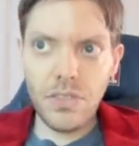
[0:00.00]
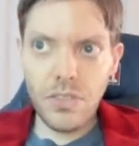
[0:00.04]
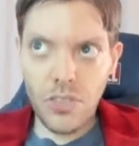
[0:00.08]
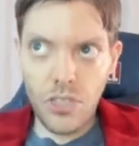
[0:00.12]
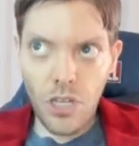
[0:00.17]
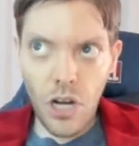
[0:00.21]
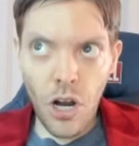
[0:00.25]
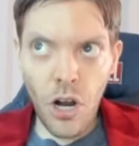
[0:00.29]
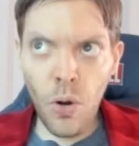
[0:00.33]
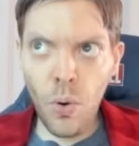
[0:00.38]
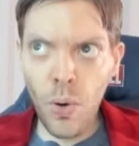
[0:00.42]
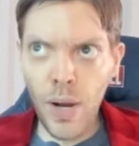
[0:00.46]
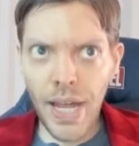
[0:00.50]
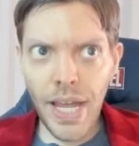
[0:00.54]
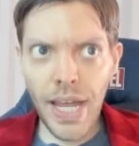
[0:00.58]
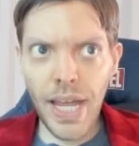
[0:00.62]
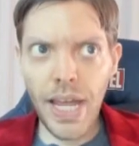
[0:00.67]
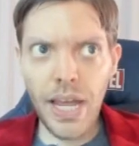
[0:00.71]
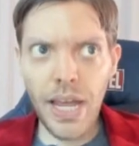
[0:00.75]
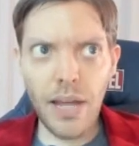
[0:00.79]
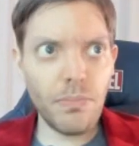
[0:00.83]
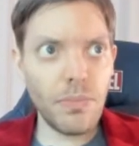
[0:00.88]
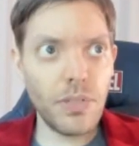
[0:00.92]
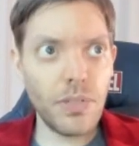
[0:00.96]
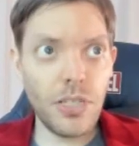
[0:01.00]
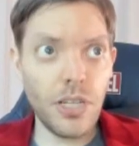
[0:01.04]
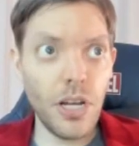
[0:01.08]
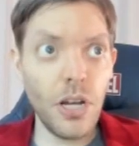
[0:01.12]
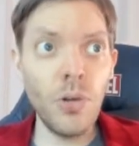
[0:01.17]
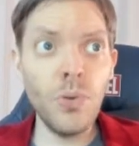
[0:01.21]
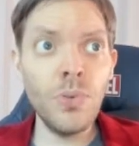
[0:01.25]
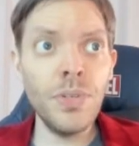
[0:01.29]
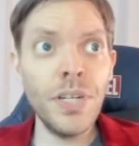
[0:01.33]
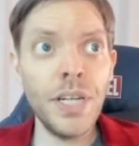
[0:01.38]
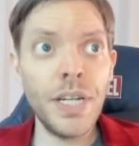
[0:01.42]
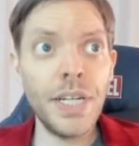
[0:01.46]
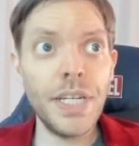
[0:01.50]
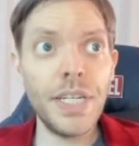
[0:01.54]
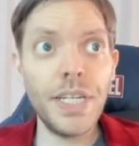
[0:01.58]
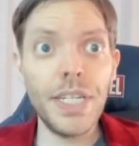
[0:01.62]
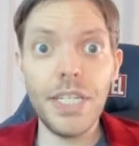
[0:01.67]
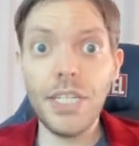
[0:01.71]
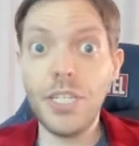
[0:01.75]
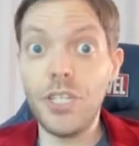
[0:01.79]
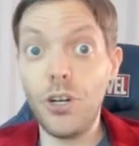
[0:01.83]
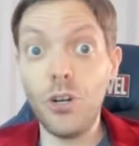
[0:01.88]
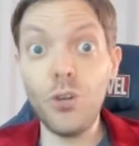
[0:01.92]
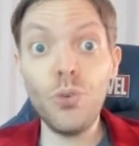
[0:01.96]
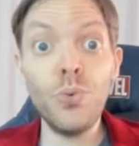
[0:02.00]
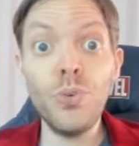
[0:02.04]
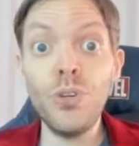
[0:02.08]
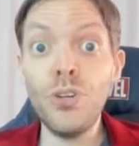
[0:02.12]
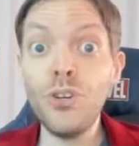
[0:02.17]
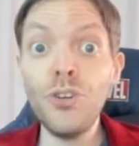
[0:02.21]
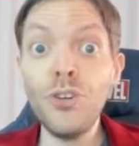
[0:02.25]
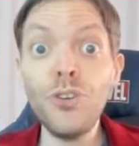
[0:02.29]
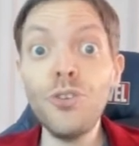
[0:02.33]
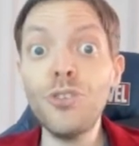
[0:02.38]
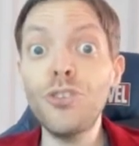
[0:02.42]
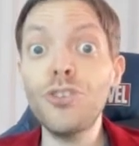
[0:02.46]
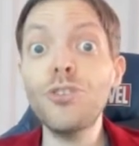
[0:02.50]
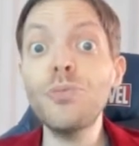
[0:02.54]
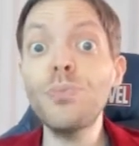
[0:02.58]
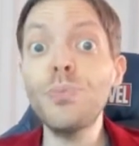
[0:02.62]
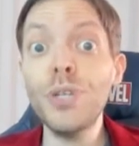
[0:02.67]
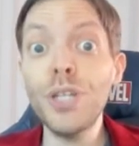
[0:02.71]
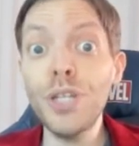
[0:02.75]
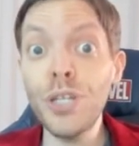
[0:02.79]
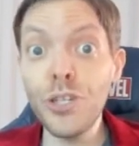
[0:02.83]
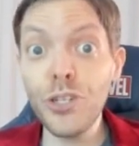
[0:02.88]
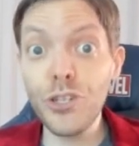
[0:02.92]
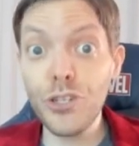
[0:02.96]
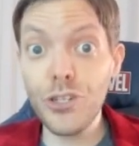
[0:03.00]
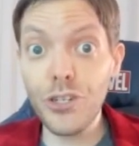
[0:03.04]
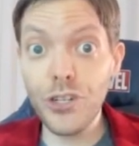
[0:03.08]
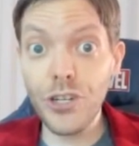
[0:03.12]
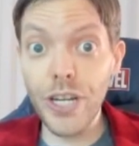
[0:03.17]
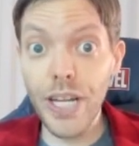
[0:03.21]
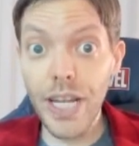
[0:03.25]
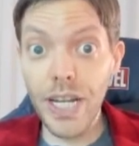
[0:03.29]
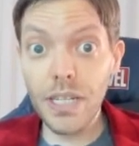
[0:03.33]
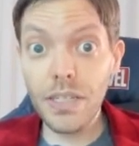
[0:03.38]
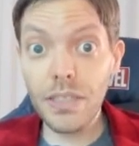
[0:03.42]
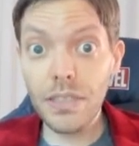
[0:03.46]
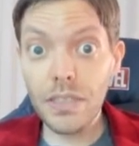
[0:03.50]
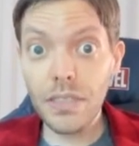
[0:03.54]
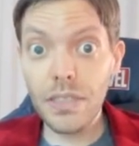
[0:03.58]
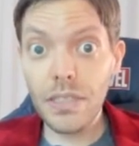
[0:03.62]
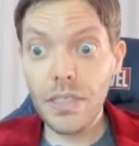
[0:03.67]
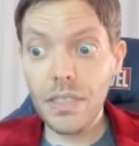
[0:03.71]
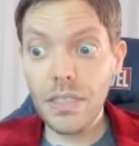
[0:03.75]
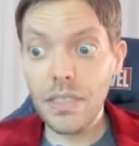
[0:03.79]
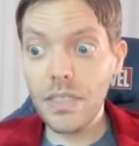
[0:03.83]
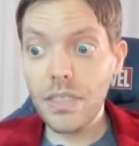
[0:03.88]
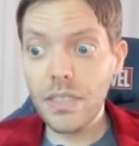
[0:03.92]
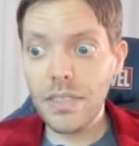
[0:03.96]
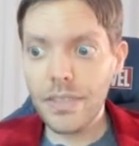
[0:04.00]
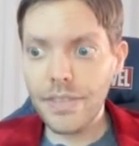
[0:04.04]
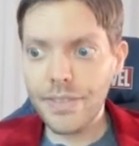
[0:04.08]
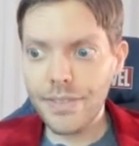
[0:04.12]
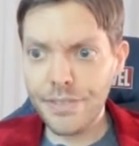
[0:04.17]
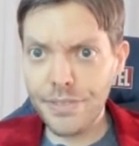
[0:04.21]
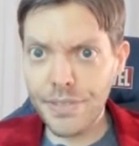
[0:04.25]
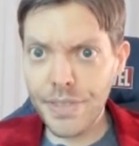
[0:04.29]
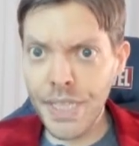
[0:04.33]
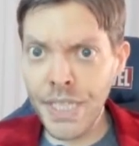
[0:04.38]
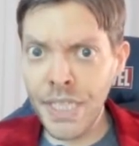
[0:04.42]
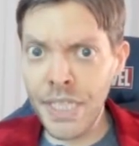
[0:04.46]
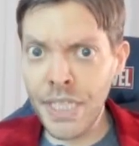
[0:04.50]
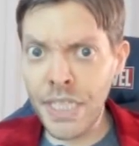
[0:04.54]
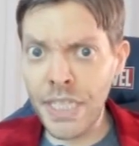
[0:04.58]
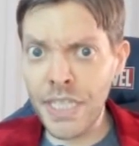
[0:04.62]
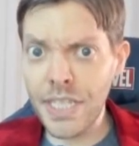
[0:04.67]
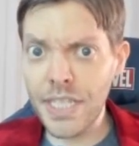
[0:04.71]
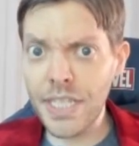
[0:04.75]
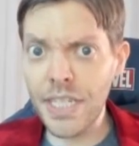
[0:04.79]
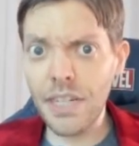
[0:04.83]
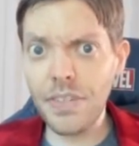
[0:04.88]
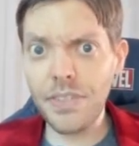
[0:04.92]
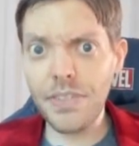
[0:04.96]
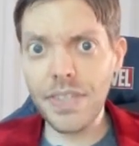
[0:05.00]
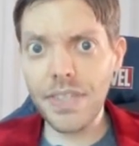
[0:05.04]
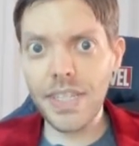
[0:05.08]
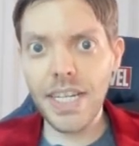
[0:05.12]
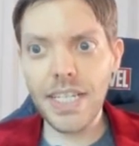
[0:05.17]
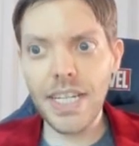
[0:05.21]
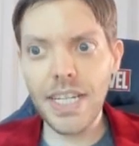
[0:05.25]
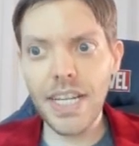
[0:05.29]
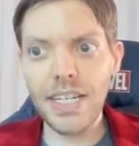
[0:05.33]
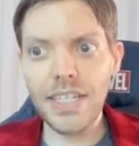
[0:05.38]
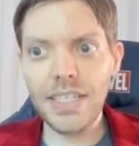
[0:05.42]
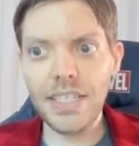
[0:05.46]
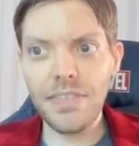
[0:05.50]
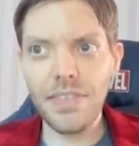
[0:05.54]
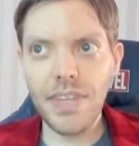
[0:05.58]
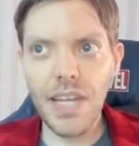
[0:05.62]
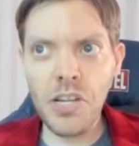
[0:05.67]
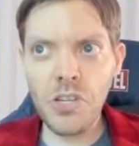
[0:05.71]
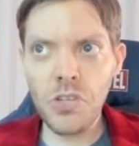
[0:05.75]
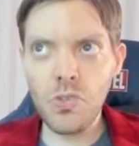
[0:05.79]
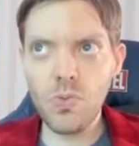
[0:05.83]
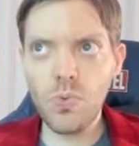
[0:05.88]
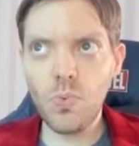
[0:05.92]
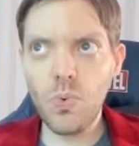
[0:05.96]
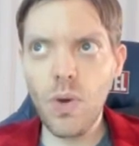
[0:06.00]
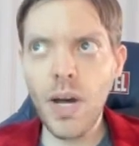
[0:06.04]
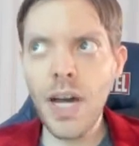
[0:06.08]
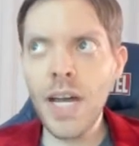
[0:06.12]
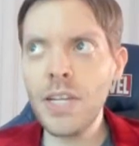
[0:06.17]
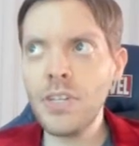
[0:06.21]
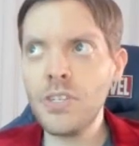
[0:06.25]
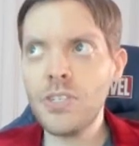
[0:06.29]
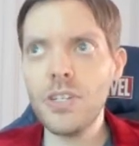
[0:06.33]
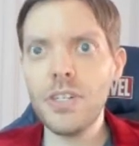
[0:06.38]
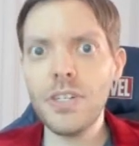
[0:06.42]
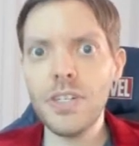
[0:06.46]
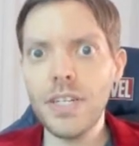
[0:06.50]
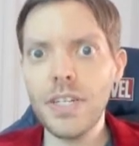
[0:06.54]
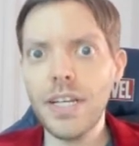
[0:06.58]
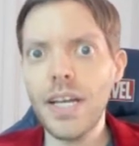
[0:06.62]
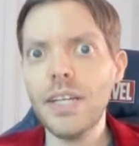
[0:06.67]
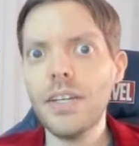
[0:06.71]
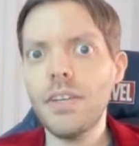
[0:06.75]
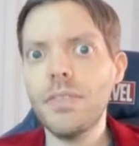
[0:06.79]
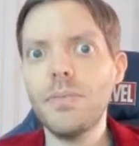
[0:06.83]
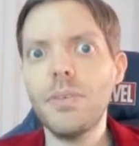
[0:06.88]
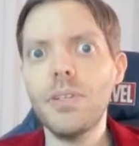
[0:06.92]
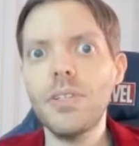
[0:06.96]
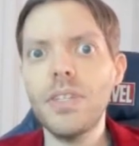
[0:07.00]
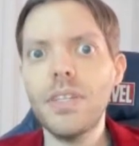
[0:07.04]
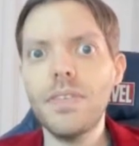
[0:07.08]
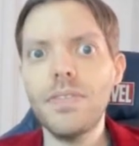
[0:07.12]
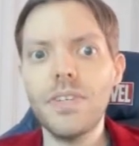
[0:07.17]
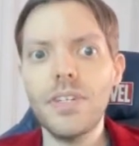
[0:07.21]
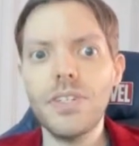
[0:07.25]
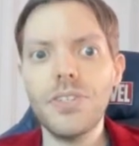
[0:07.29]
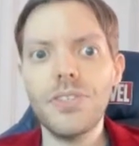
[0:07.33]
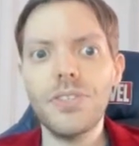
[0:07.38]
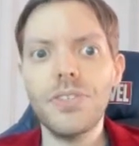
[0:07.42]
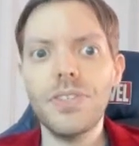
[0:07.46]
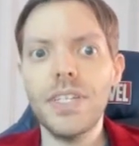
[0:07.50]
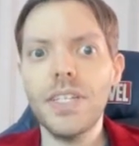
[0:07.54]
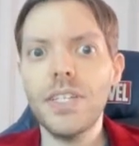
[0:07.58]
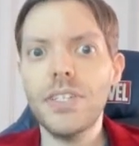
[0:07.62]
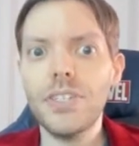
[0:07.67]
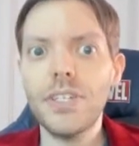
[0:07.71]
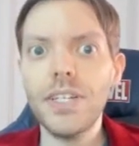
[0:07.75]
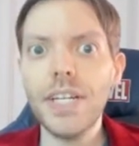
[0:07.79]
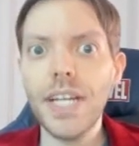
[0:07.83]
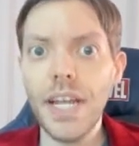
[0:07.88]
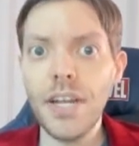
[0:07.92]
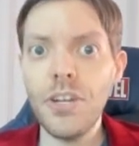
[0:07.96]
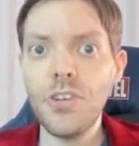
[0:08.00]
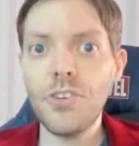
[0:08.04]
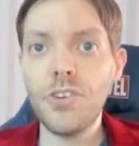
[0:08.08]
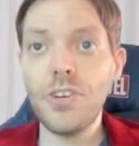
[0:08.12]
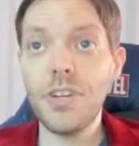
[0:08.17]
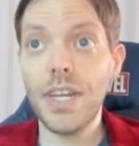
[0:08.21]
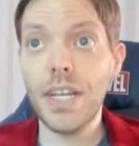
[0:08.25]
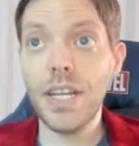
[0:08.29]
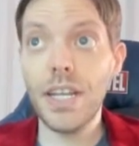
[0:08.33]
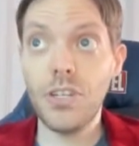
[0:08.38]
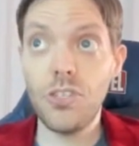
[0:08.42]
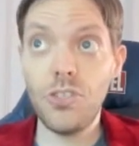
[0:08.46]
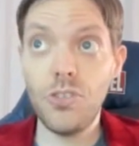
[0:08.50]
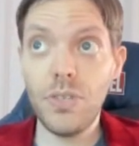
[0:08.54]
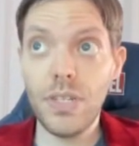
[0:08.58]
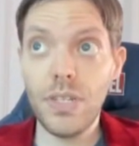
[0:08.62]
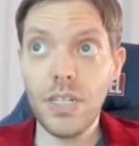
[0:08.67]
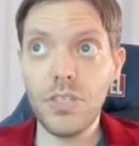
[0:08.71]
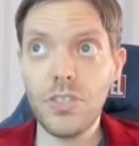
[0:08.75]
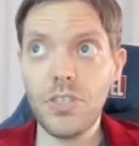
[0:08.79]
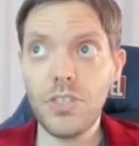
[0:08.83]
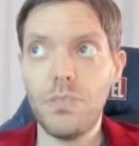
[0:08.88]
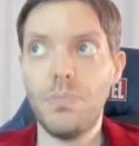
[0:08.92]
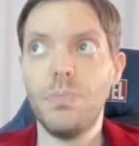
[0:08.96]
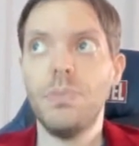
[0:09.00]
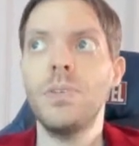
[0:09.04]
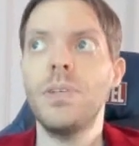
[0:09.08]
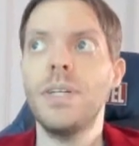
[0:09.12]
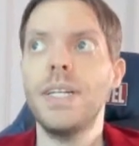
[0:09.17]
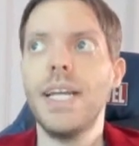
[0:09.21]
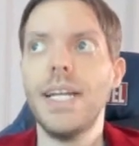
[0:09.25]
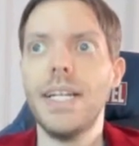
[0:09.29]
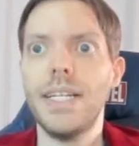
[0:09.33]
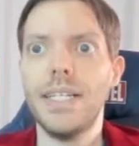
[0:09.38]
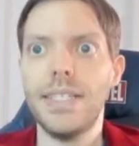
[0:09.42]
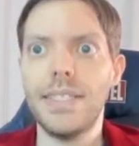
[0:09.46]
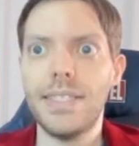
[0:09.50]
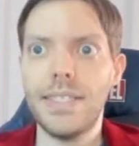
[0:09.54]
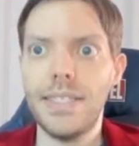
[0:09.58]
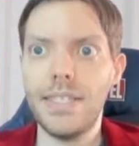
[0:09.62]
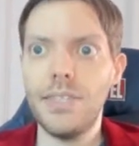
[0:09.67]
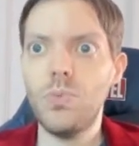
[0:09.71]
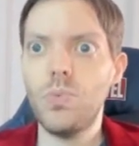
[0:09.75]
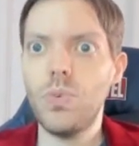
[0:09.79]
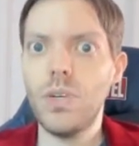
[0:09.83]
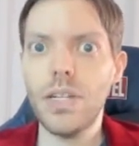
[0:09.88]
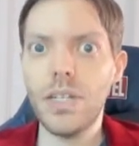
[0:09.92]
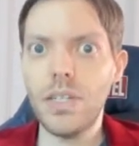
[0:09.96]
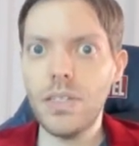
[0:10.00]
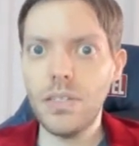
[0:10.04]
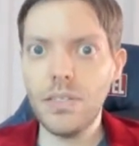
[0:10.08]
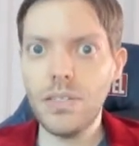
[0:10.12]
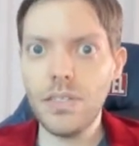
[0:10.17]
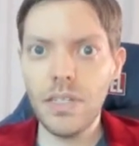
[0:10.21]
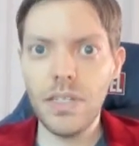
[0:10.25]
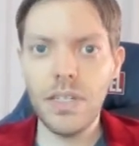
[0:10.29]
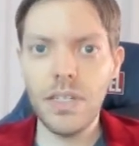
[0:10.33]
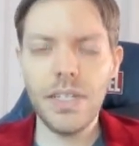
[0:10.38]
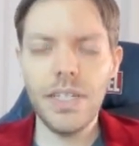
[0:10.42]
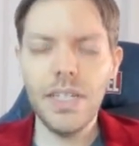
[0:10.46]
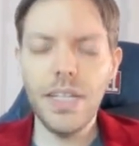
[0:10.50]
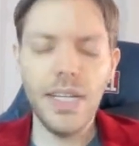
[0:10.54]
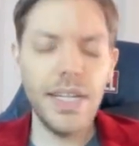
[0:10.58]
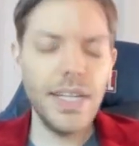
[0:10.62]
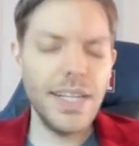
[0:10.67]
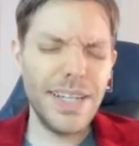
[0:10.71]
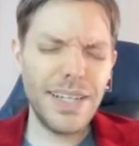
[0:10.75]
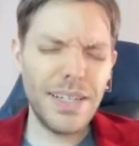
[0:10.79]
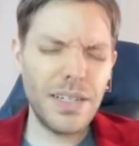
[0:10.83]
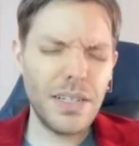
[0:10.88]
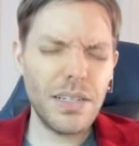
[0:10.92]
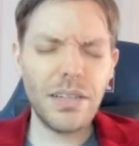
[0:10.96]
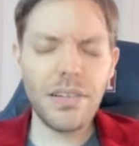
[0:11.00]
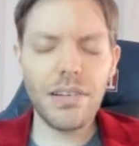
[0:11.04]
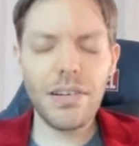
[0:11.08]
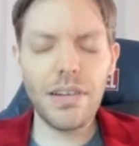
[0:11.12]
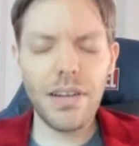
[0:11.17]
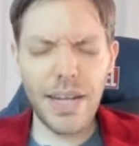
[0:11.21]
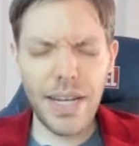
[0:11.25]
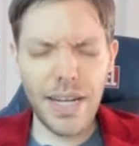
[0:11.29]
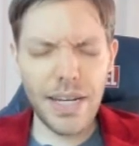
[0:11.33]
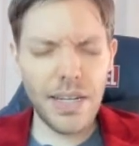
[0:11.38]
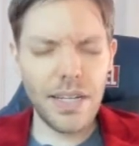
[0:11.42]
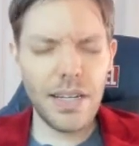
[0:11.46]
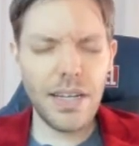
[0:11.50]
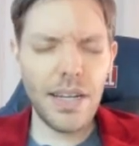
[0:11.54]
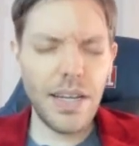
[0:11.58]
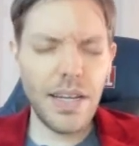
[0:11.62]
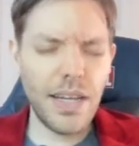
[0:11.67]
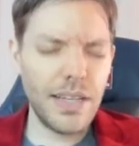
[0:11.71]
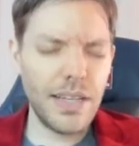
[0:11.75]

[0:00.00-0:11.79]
Go ham, go nutty, go do some weird shit. Free yourself with that kind of stuff. That's why certain kind of multiversal things are interesting because you can explore that and see what goes on. Granted,